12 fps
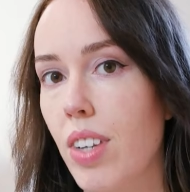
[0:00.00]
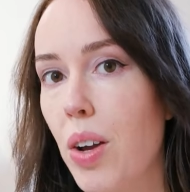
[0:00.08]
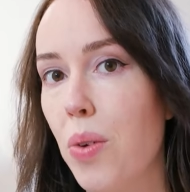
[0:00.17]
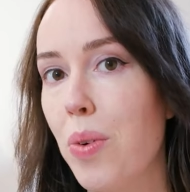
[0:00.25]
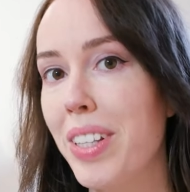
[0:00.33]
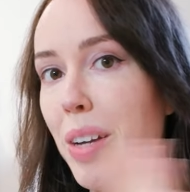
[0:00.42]

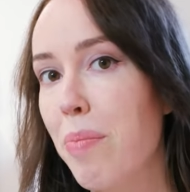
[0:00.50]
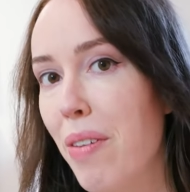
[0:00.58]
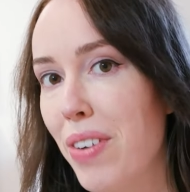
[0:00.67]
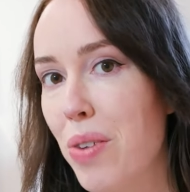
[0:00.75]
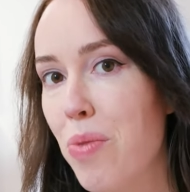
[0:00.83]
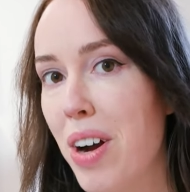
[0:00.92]
What's up
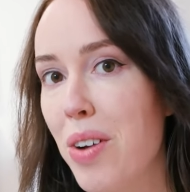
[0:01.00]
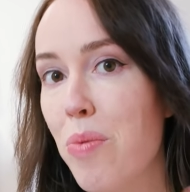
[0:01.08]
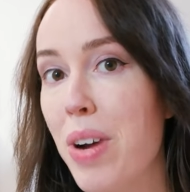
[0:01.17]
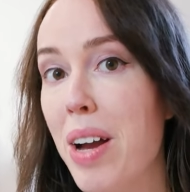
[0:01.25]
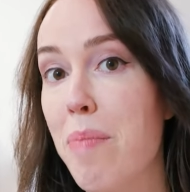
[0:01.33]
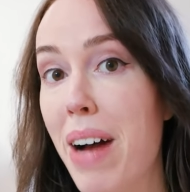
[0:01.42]
everyone?
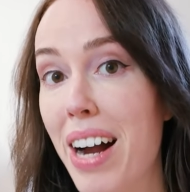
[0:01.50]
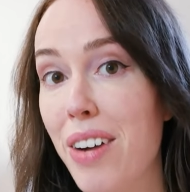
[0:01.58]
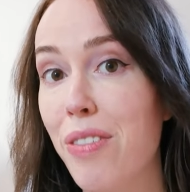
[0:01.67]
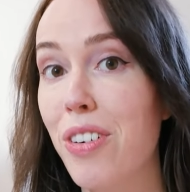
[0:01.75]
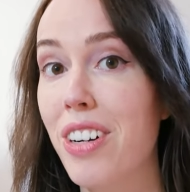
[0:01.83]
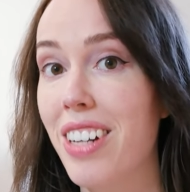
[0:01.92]
We are back
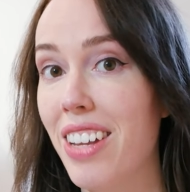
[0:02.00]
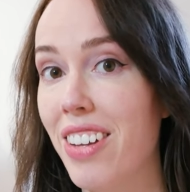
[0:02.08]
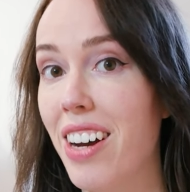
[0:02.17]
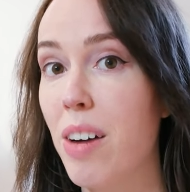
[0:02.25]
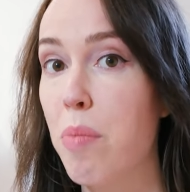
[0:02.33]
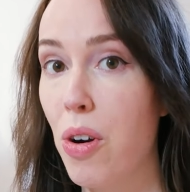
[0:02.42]
for
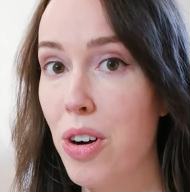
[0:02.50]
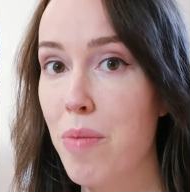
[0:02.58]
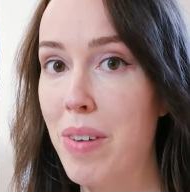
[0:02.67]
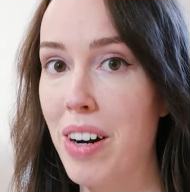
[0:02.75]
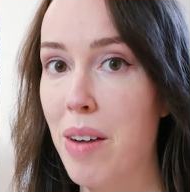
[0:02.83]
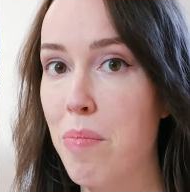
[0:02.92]
another
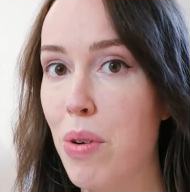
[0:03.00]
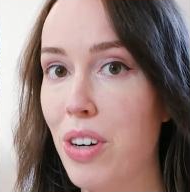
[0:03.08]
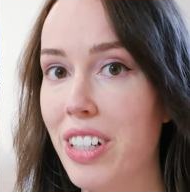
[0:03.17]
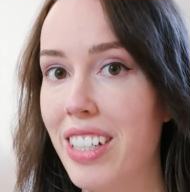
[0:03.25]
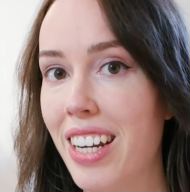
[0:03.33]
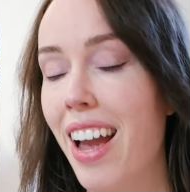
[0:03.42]
Pokemon
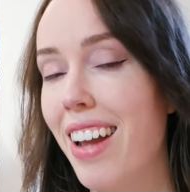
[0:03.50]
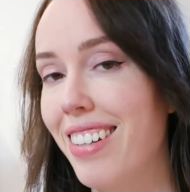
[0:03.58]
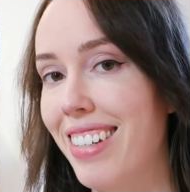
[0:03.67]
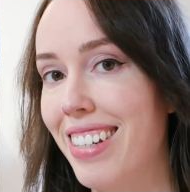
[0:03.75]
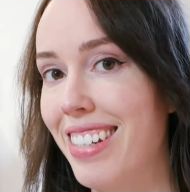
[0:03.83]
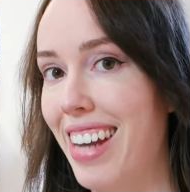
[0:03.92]
unboxing and
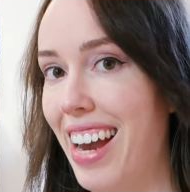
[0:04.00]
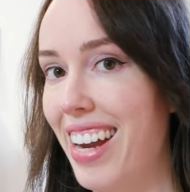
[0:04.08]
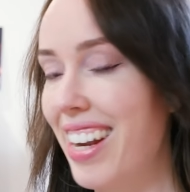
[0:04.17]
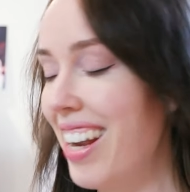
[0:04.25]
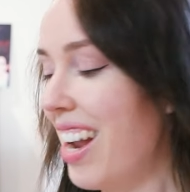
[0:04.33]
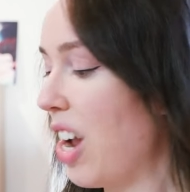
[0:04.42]

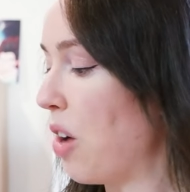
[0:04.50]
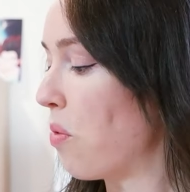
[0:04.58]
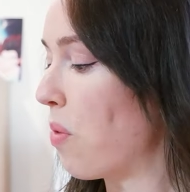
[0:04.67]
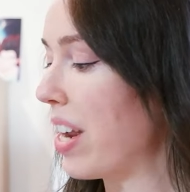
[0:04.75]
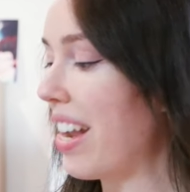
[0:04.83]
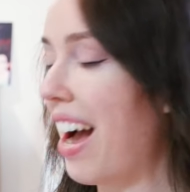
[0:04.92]
today
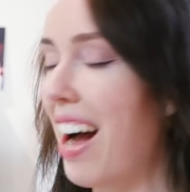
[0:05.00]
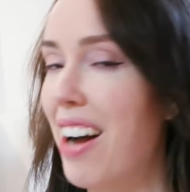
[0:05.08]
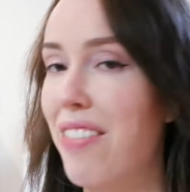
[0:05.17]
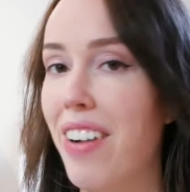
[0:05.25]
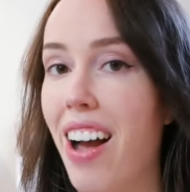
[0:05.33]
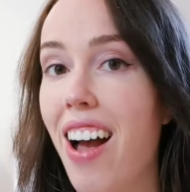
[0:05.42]
we
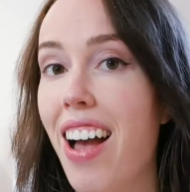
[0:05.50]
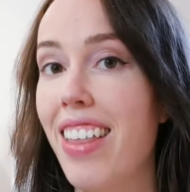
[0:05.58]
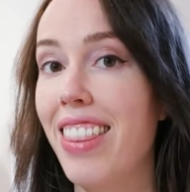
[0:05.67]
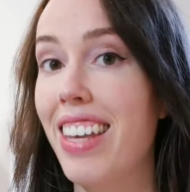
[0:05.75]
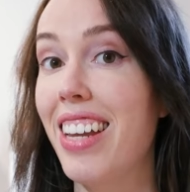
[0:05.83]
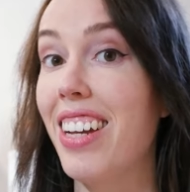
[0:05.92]
have
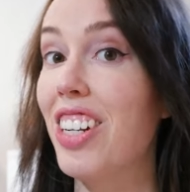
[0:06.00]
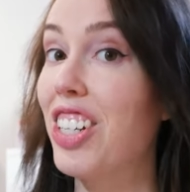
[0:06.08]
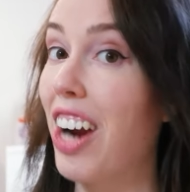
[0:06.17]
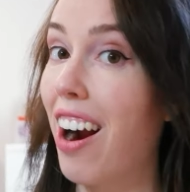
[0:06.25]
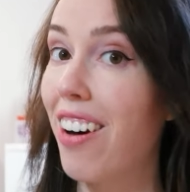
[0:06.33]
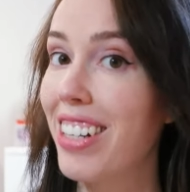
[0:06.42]
the
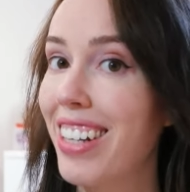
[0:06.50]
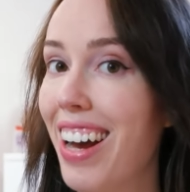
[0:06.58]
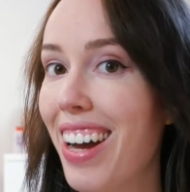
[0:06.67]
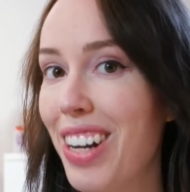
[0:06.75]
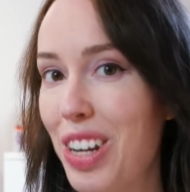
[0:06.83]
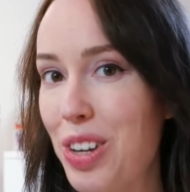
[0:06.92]

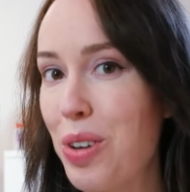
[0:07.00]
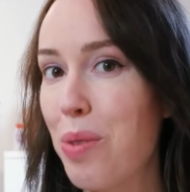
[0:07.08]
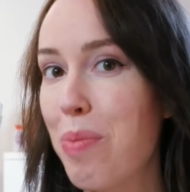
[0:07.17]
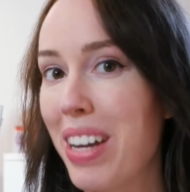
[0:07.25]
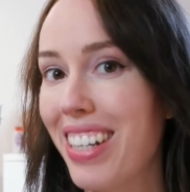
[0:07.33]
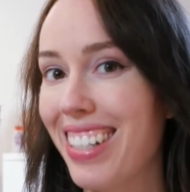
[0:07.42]
Charizard
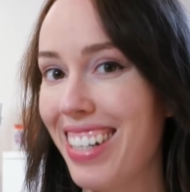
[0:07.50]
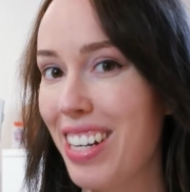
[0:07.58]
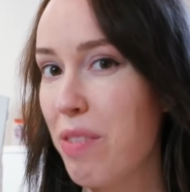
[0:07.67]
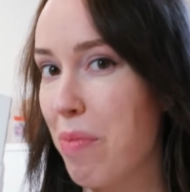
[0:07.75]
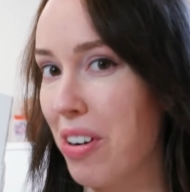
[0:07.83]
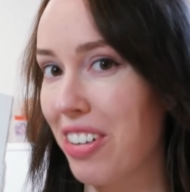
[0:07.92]

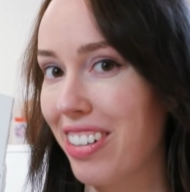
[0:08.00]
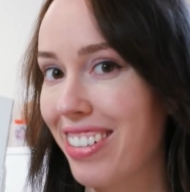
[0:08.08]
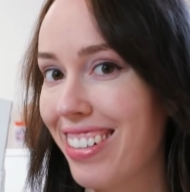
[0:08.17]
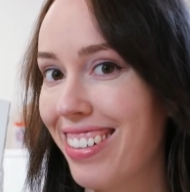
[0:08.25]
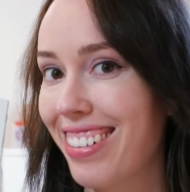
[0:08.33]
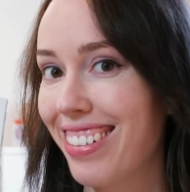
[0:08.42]
UPC box.